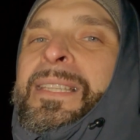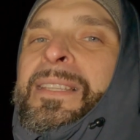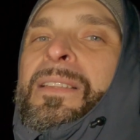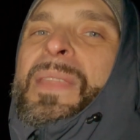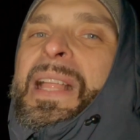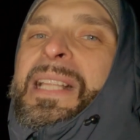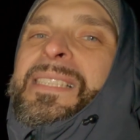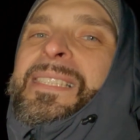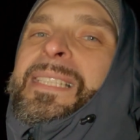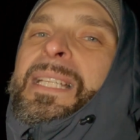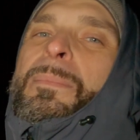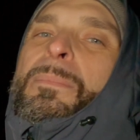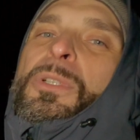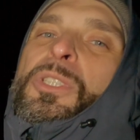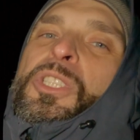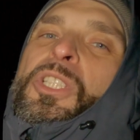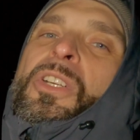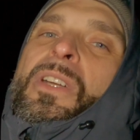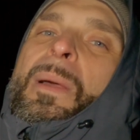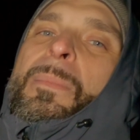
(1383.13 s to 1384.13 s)
That's
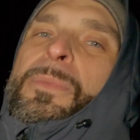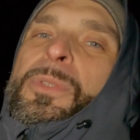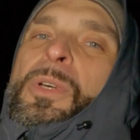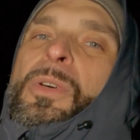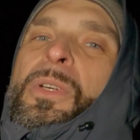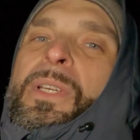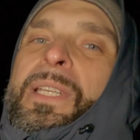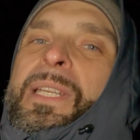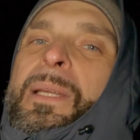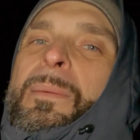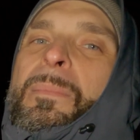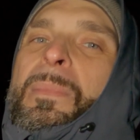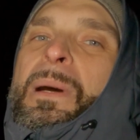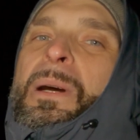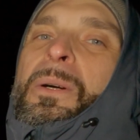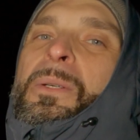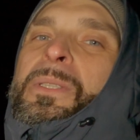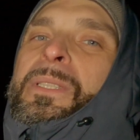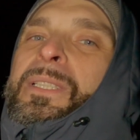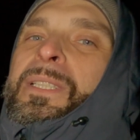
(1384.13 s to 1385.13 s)
temperature I'm talking
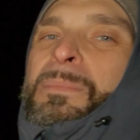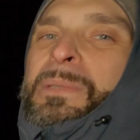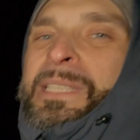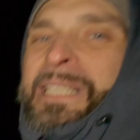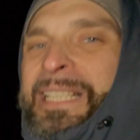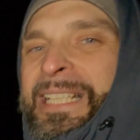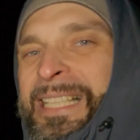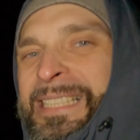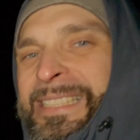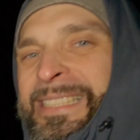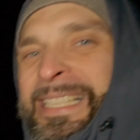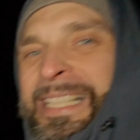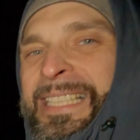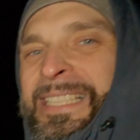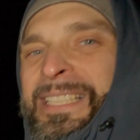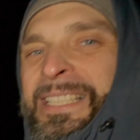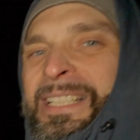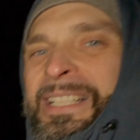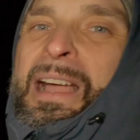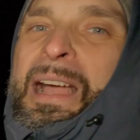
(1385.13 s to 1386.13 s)
about. But like I
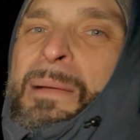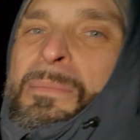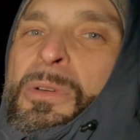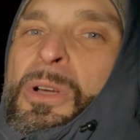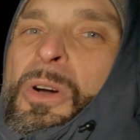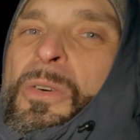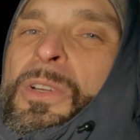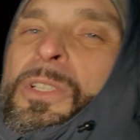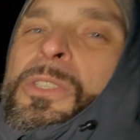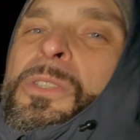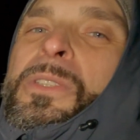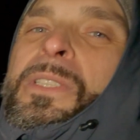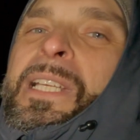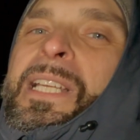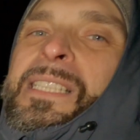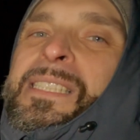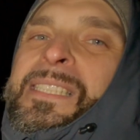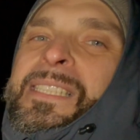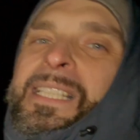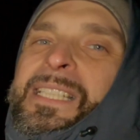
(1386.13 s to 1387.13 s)
said, I'm going to
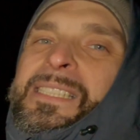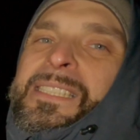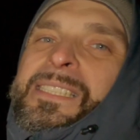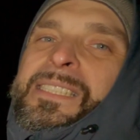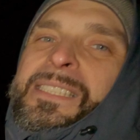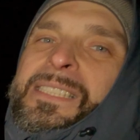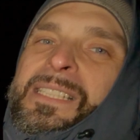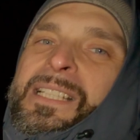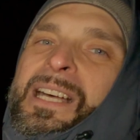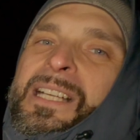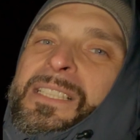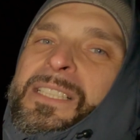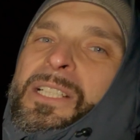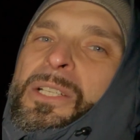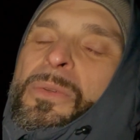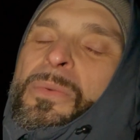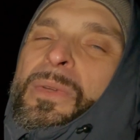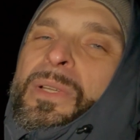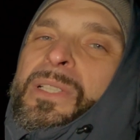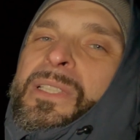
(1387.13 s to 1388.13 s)
test this
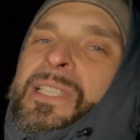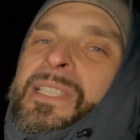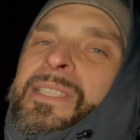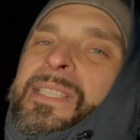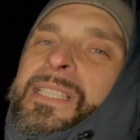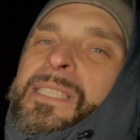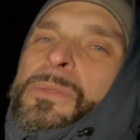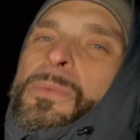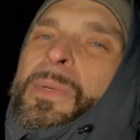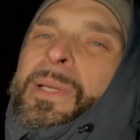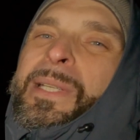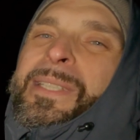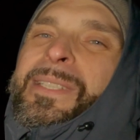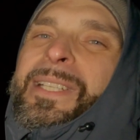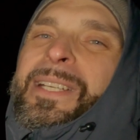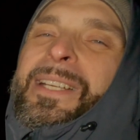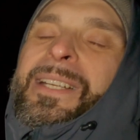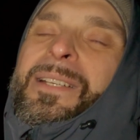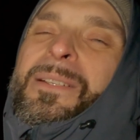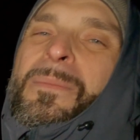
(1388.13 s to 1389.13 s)
underquilt in this
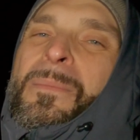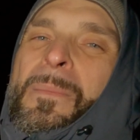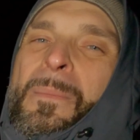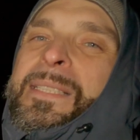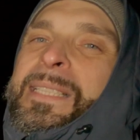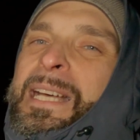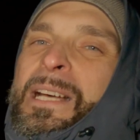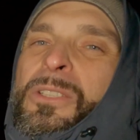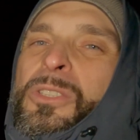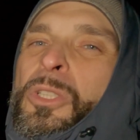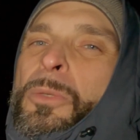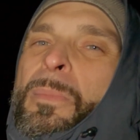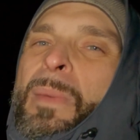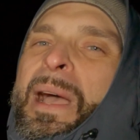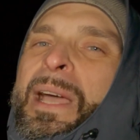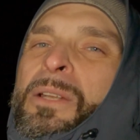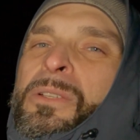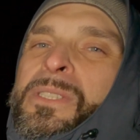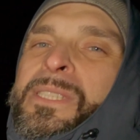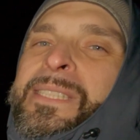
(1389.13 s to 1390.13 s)
winter down to
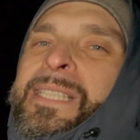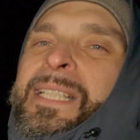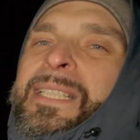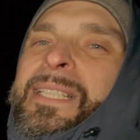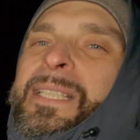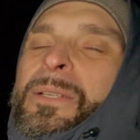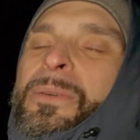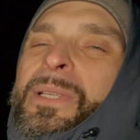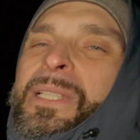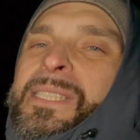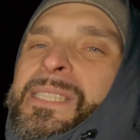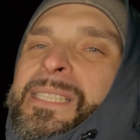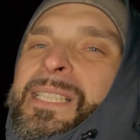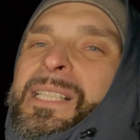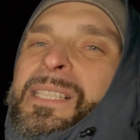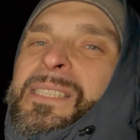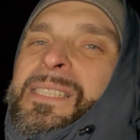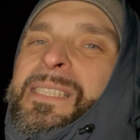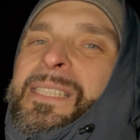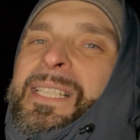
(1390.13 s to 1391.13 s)
-10 degrees
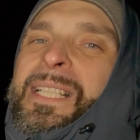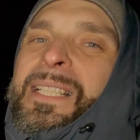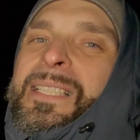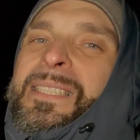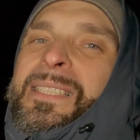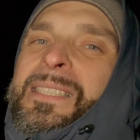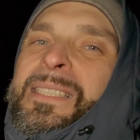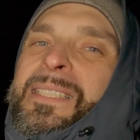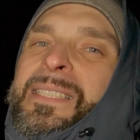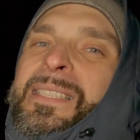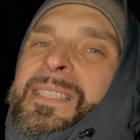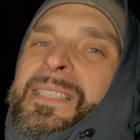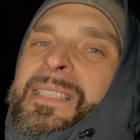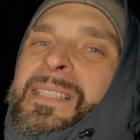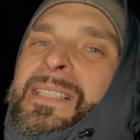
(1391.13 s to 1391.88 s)
Celsius.